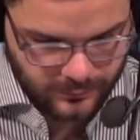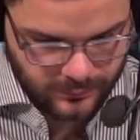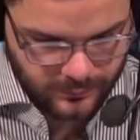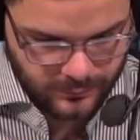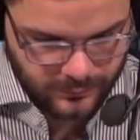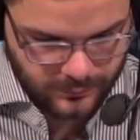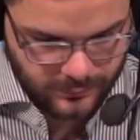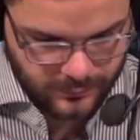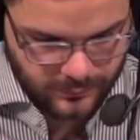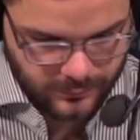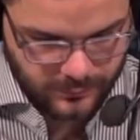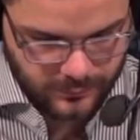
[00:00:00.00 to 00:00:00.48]

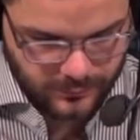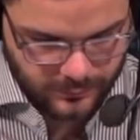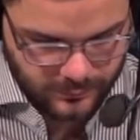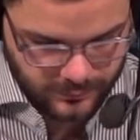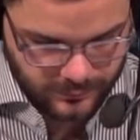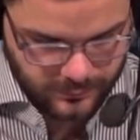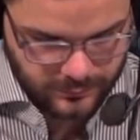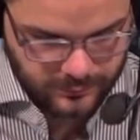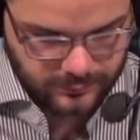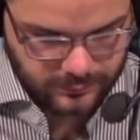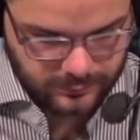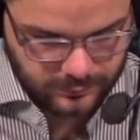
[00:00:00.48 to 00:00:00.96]

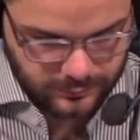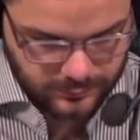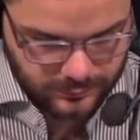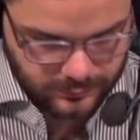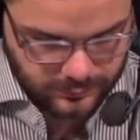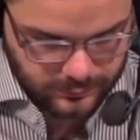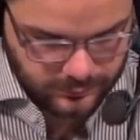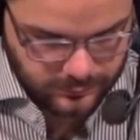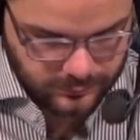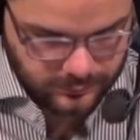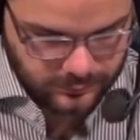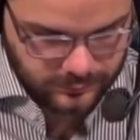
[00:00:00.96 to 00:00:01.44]

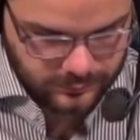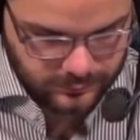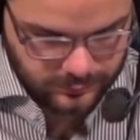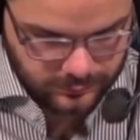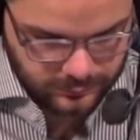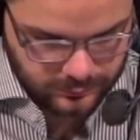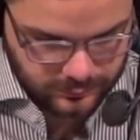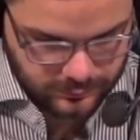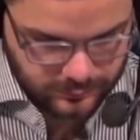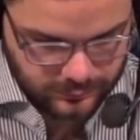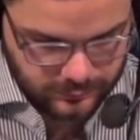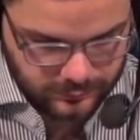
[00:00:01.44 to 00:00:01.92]

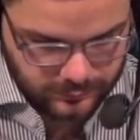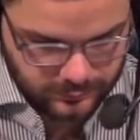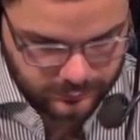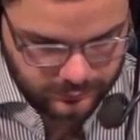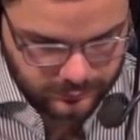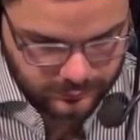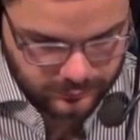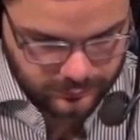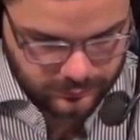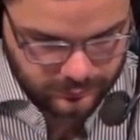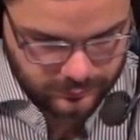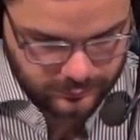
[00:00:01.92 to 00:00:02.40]

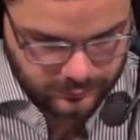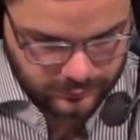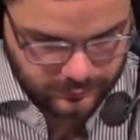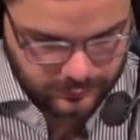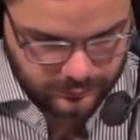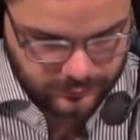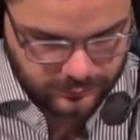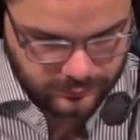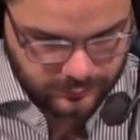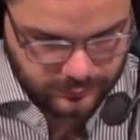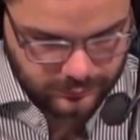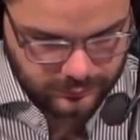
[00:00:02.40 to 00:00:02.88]

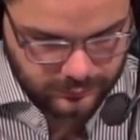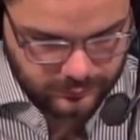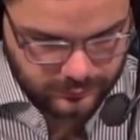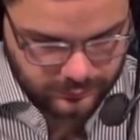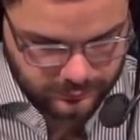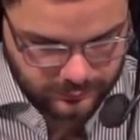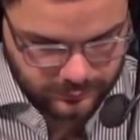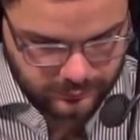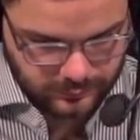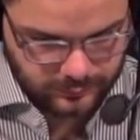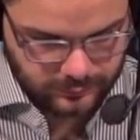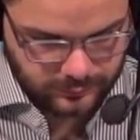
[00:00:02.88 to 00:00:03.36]

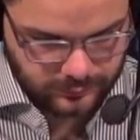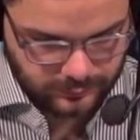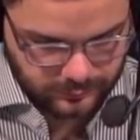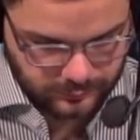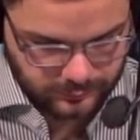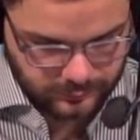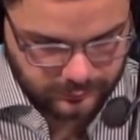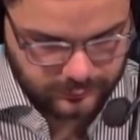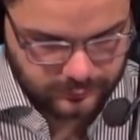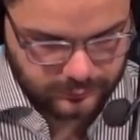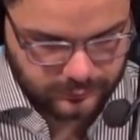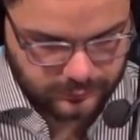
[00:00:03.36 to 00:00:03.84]

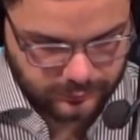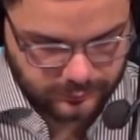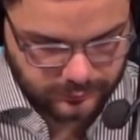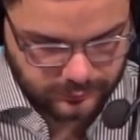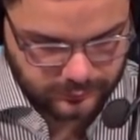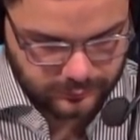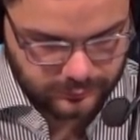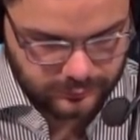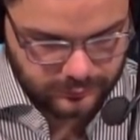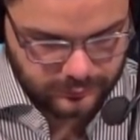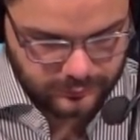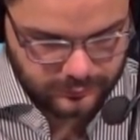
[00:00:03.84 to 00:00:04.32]

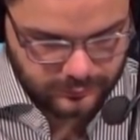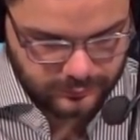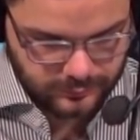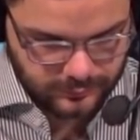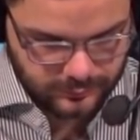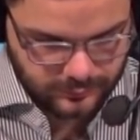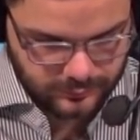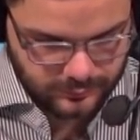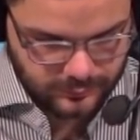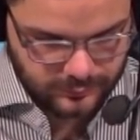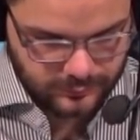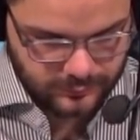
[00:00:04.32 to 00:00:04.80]

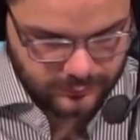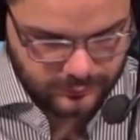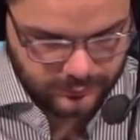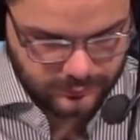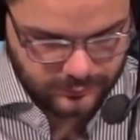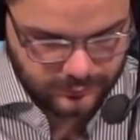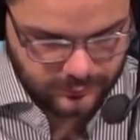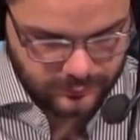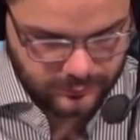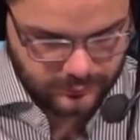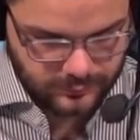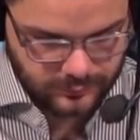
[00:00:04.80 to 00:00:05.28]

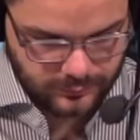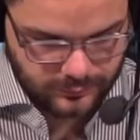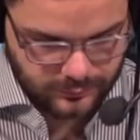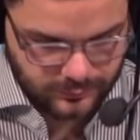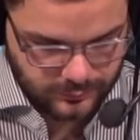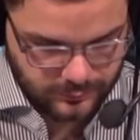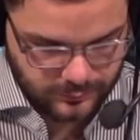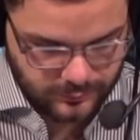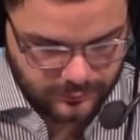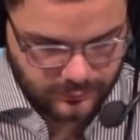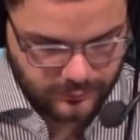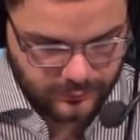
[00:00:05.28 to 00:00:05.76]

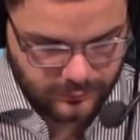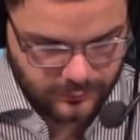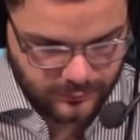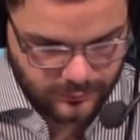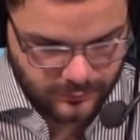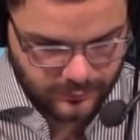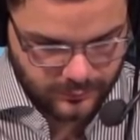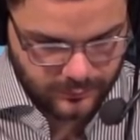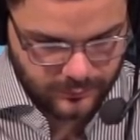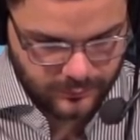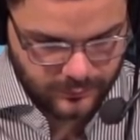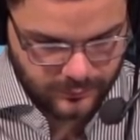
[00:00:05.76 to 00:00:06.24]

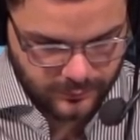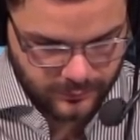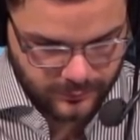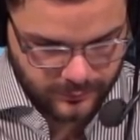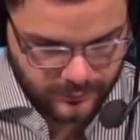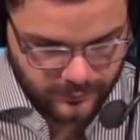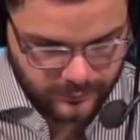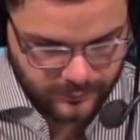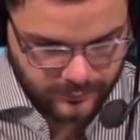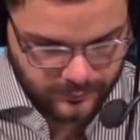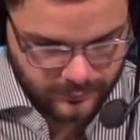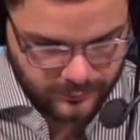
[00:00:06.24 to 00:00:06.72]

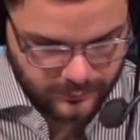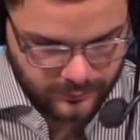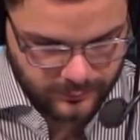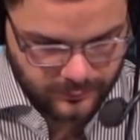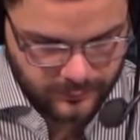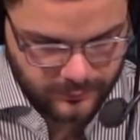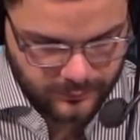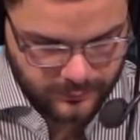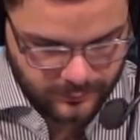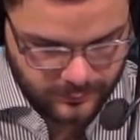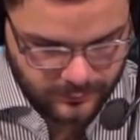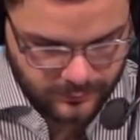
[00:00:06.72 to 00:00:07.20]

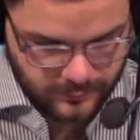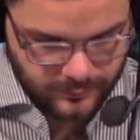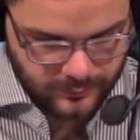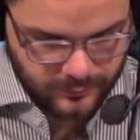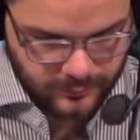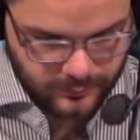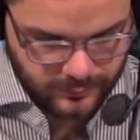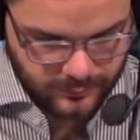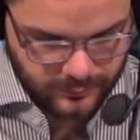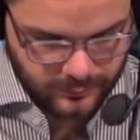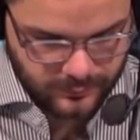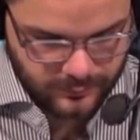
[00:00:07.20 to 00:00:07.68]

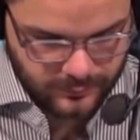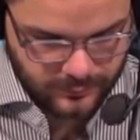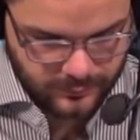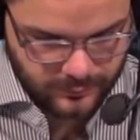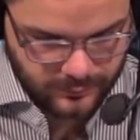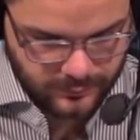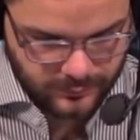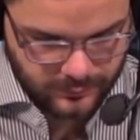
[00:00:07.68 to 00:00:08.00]
No words are spoken by the person on screen.